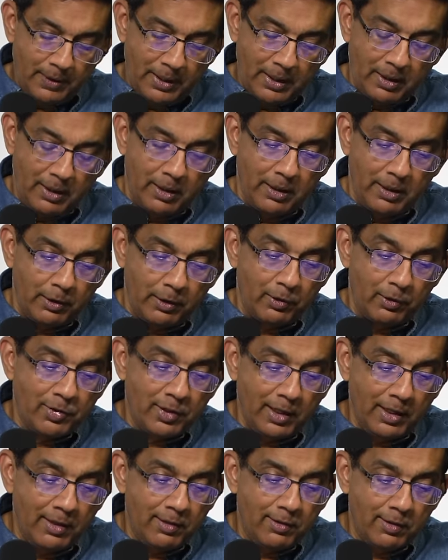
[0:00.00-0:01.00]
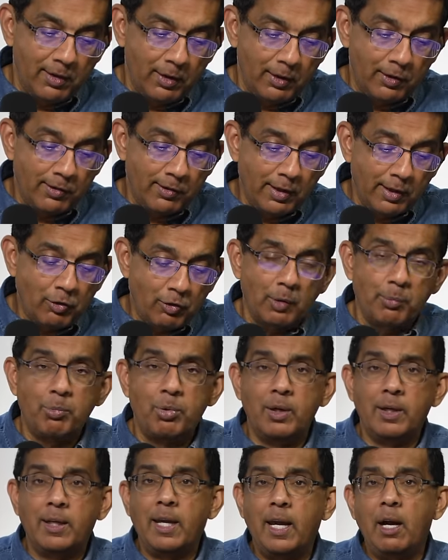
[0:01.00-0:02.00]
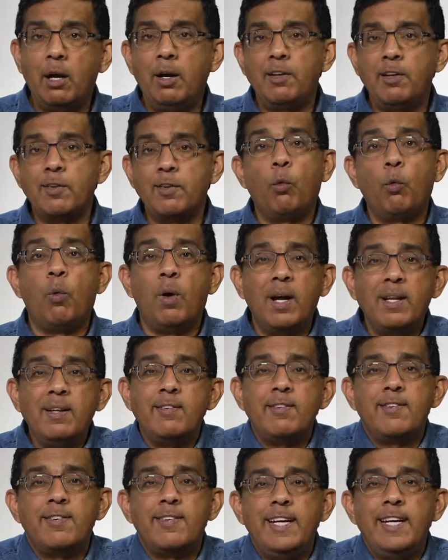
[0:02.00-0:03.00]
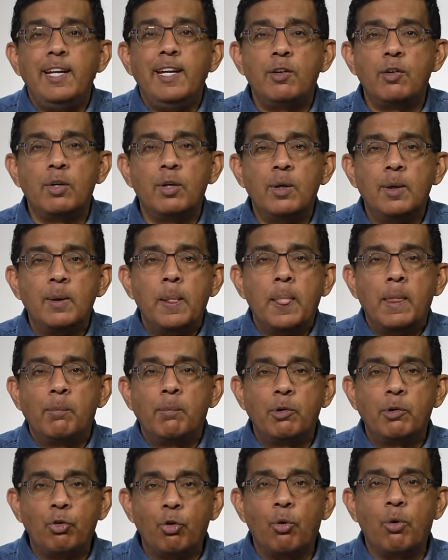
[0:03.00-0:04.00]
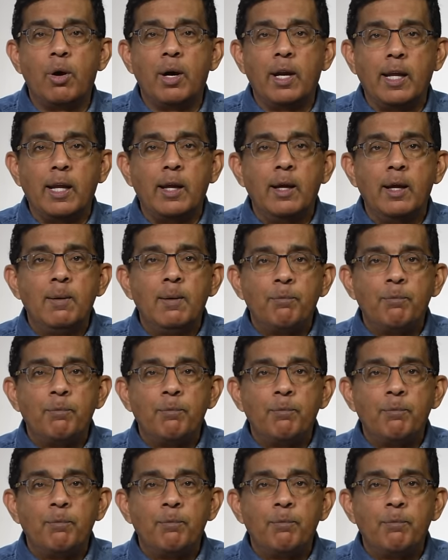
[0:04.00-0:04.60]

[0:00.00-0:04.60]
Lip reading: to such a precarious, it's a one seat majority.